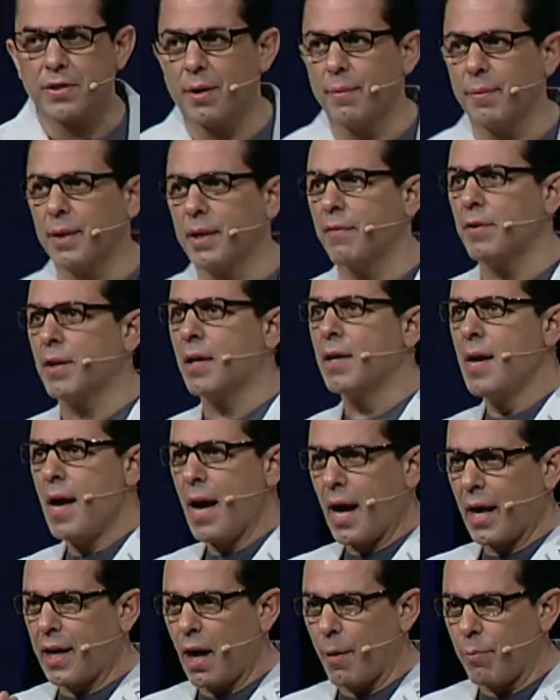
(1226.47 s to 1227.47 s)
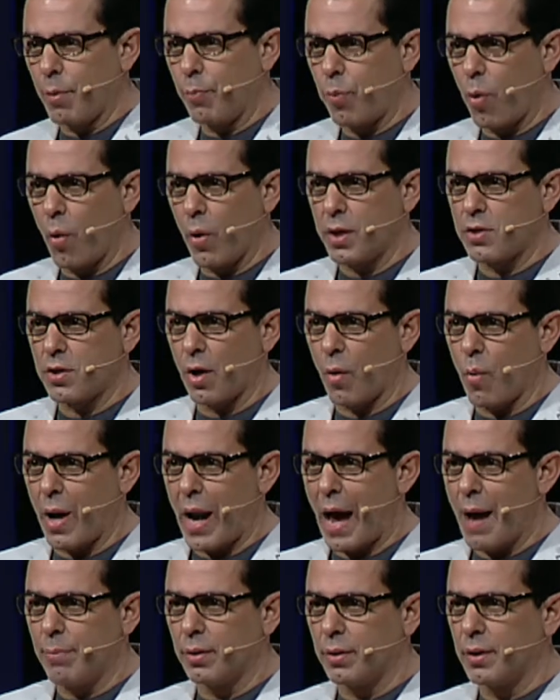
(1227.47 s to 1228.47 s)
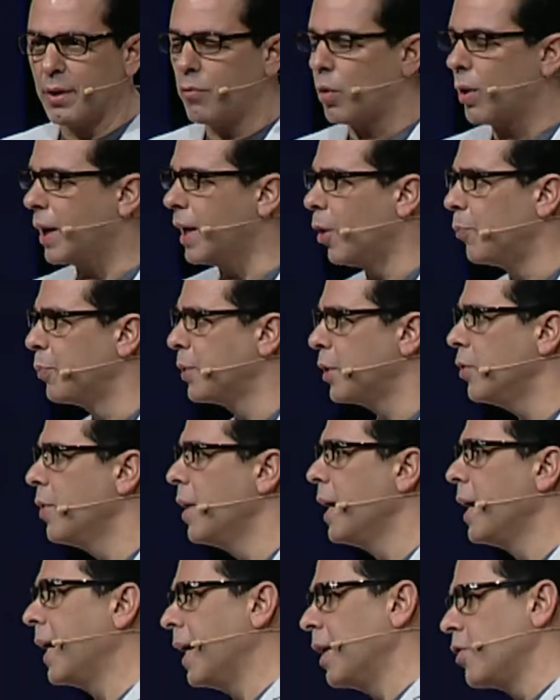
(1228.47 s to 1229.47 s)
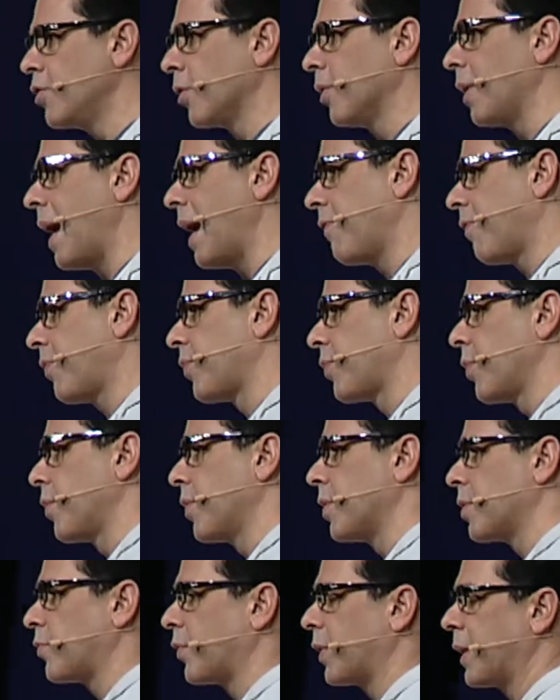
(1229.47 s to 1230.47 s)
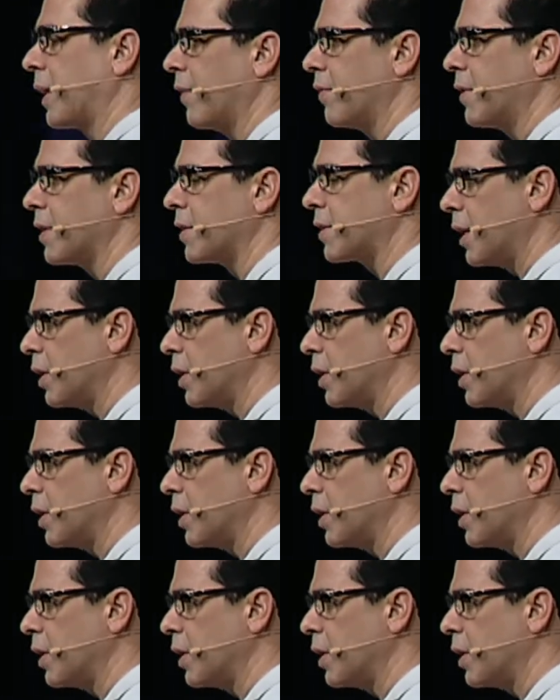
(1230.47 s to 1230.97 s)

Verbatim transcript: and I'm going to give you a, a couple points on what I believe will help you in your life through this forgiveness